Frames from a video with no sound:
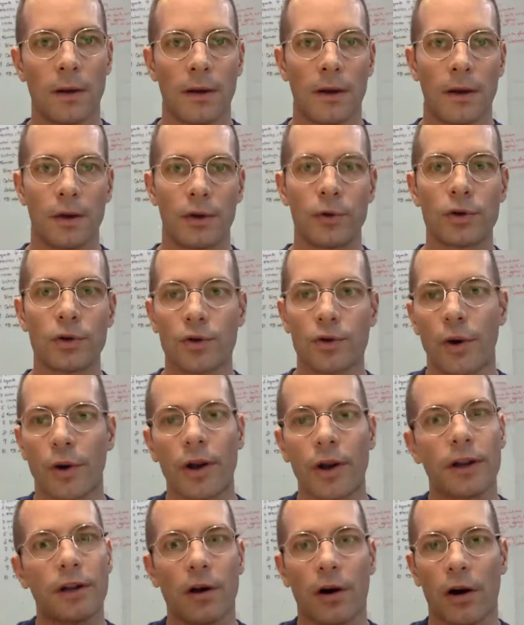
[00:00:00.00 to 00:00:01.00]
use
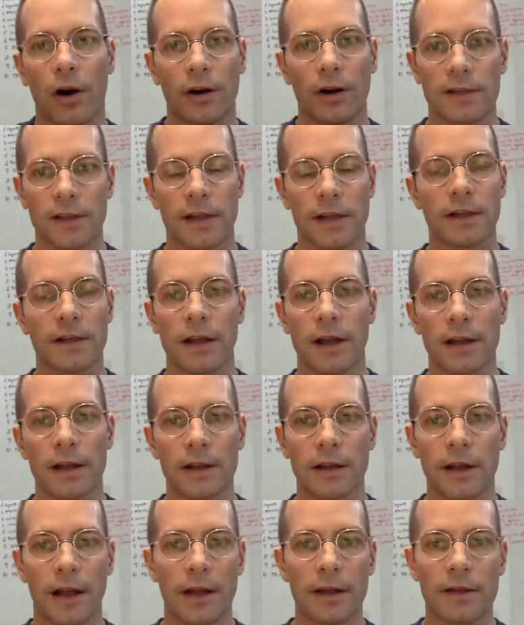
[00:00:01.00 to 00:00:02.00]
credit cards
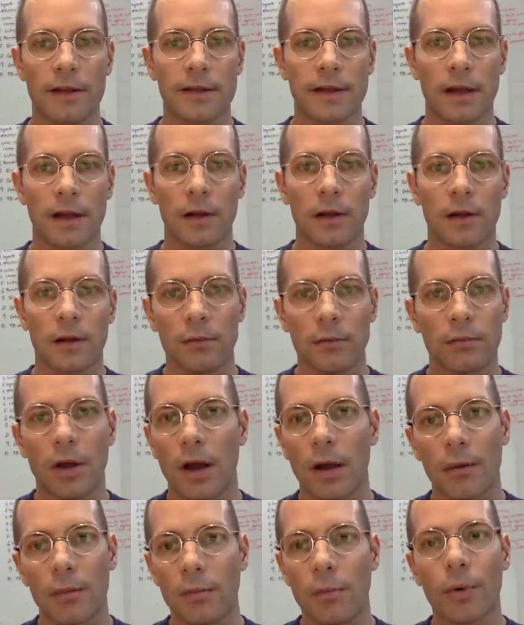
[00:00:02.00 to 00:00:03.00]
and sell
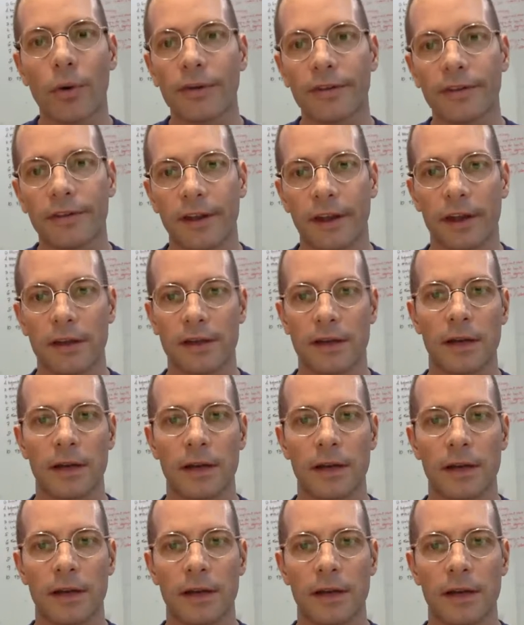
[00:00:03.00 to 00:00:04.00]
more things and
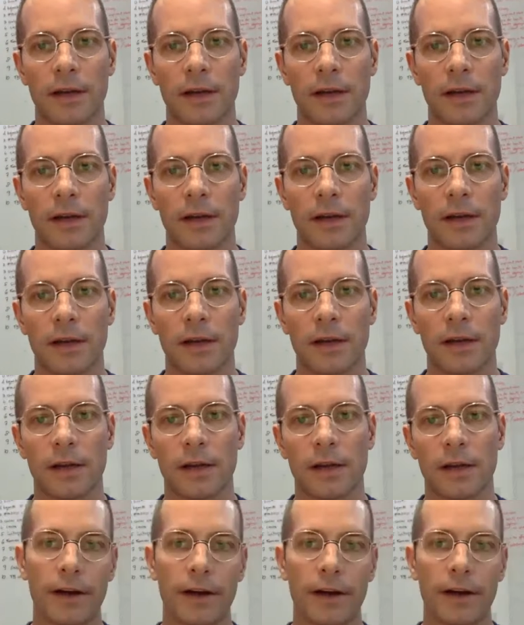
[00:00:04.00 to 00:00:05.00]
manage a little bit their
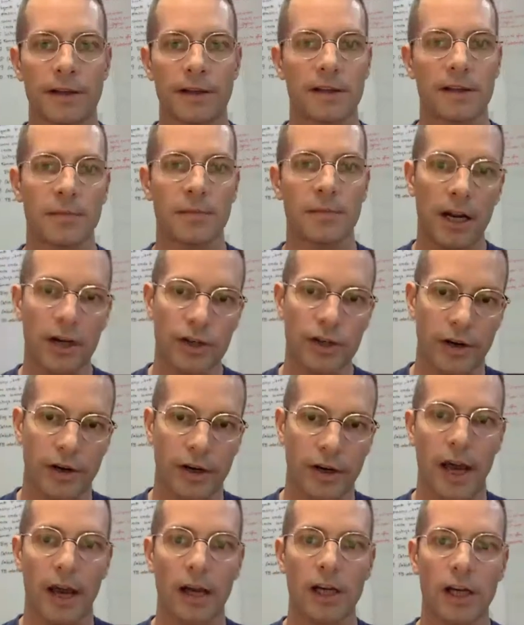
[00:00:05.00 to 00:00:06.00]
finances, manage their
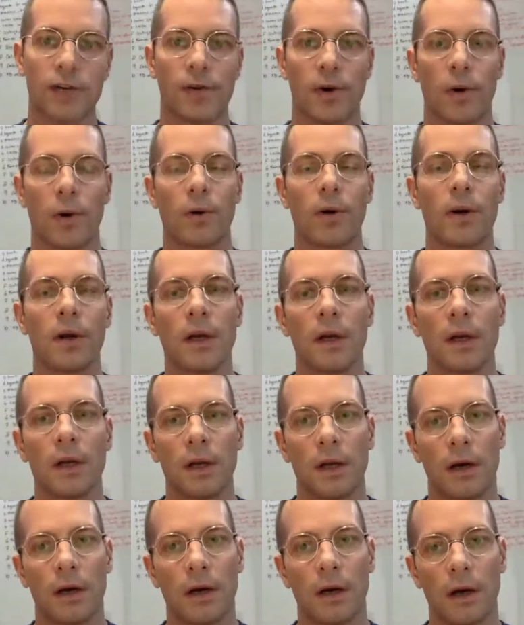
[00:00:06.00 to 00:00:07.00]
cash flow,
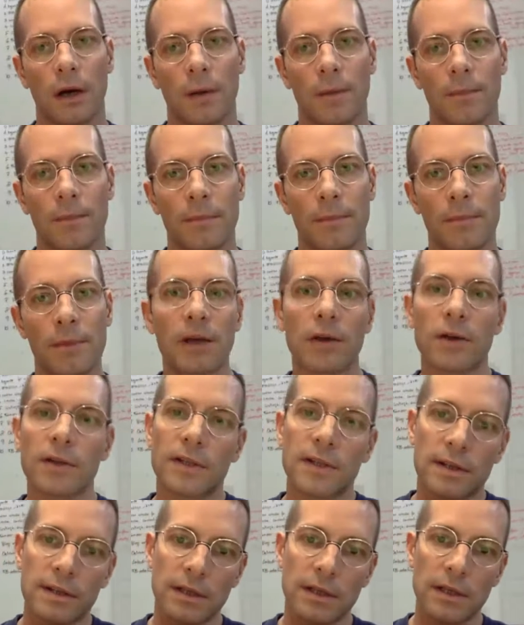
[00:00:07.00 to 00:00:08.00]

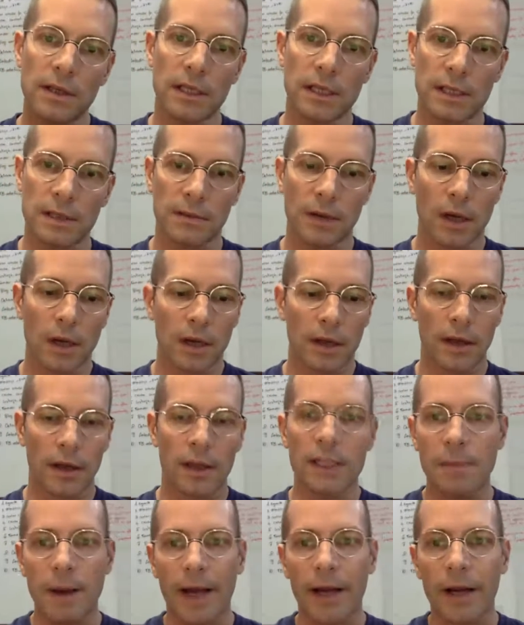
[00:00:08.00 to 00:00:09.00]
because these
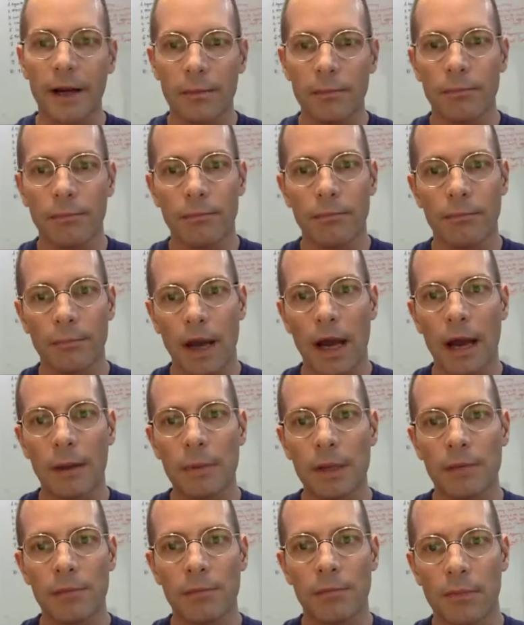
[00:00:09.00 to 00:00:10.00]
it's
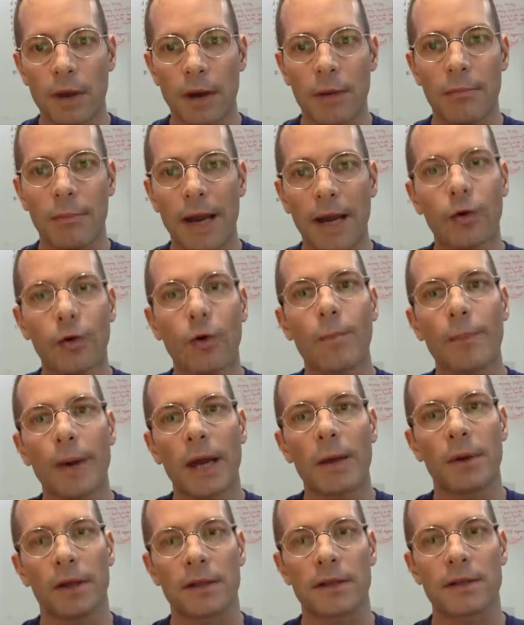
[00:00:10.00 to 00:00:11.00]

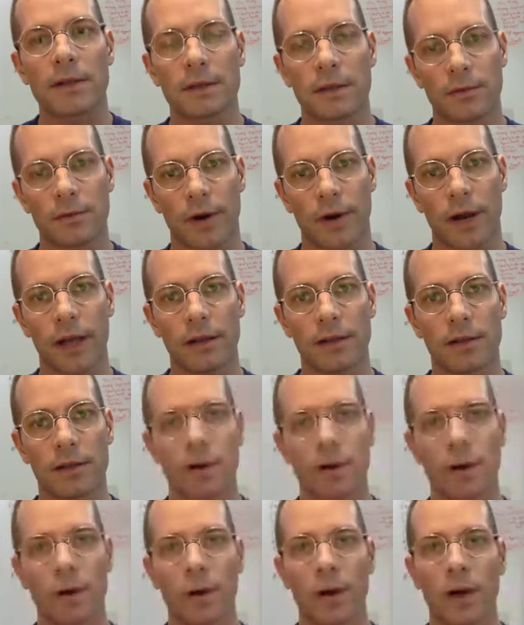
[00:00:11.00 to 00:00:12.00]
micropayments, right?
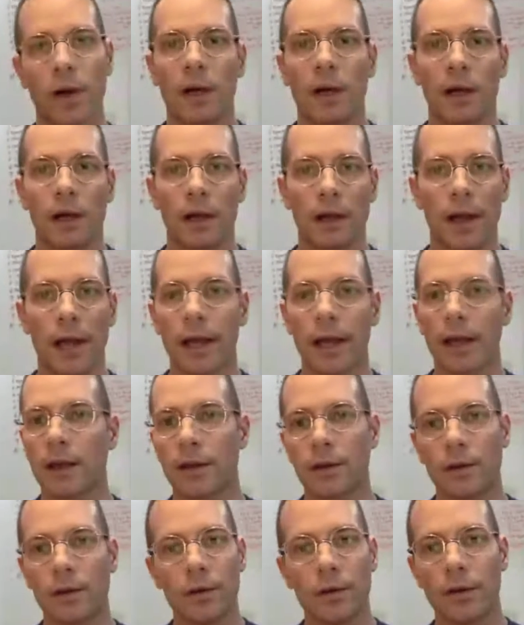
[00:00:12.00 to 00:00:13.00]
So like
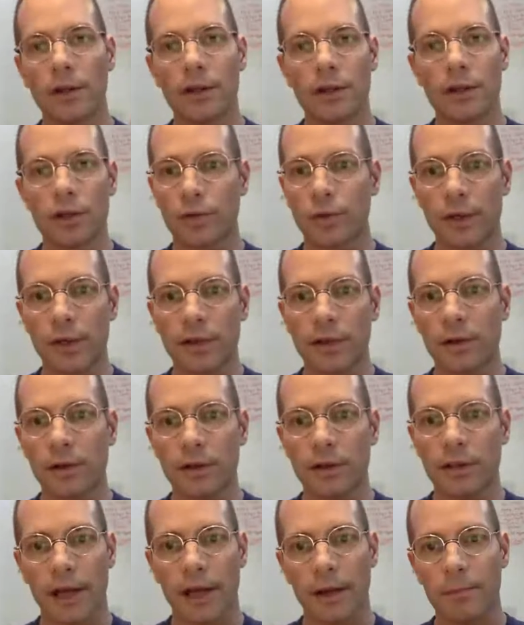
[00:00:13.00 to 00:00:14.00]
in Switzerland,
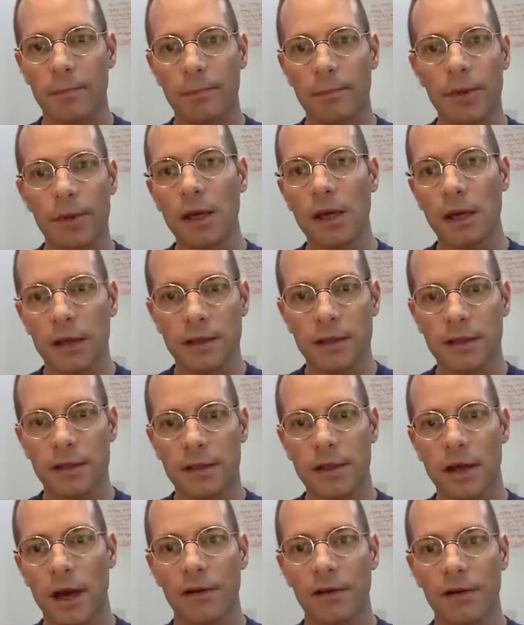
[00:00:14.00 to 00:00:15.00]
it's like big
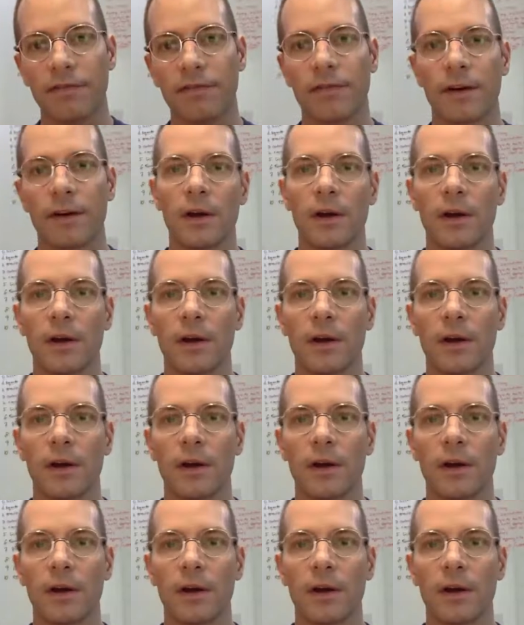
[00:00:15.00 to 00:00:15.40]
stuff,